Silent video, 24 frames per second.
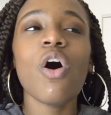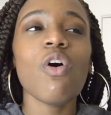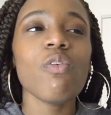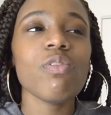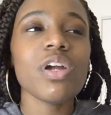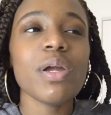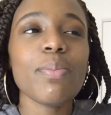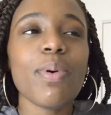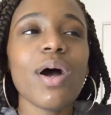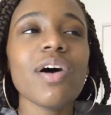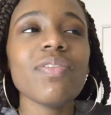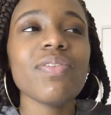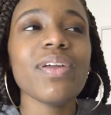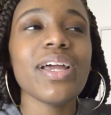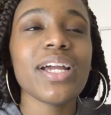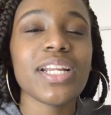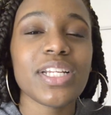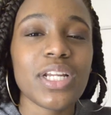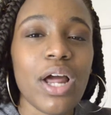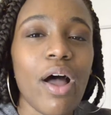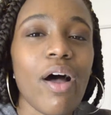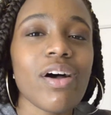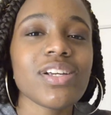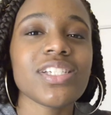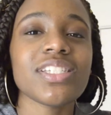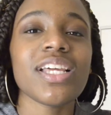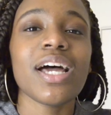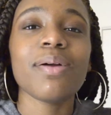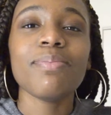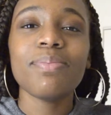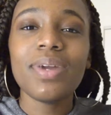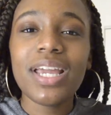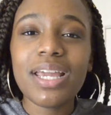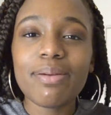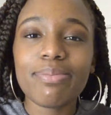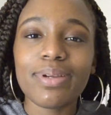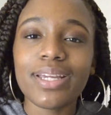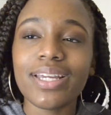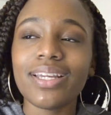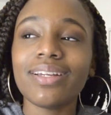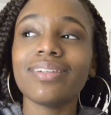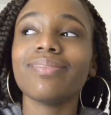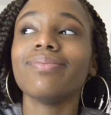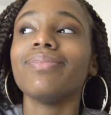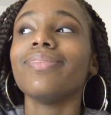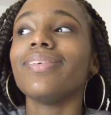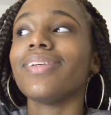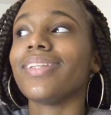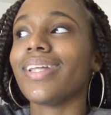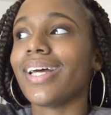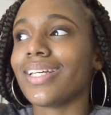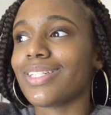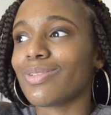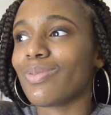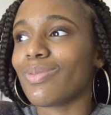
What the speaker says: we both acknowledged that maybe that's